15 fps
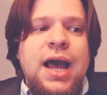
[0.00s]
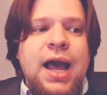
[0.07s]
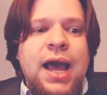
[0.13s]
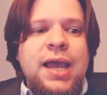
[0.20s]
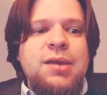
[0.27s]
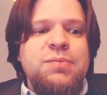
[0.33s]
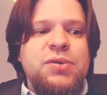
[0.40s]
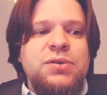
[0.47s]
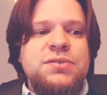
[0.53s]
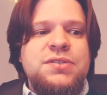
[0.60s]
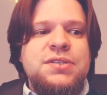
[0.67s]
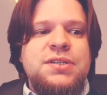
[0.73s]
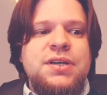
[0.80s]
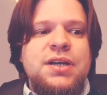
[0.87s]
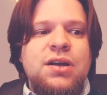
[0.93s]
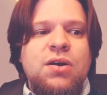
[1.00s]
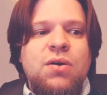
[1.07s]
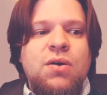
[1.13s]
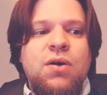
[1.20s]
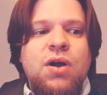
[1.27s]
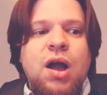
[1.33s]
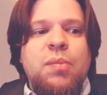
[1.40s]
I posted a
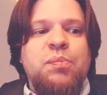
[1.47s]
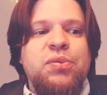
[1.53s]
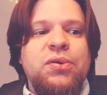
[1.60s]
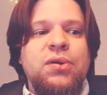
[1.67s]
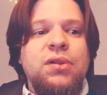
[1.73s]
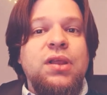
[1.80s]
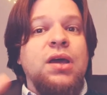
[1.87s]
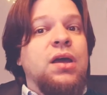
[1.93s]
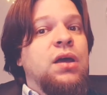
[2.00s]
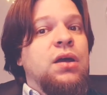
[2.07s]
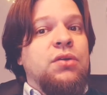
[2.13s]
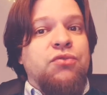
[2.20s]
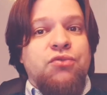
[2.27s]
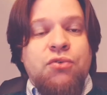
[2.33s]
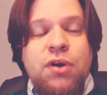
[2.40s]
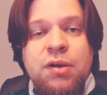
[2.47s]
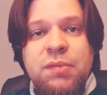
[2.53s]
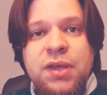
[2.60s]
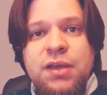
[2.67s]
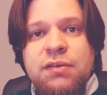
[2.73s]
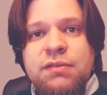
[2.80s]
couple drumming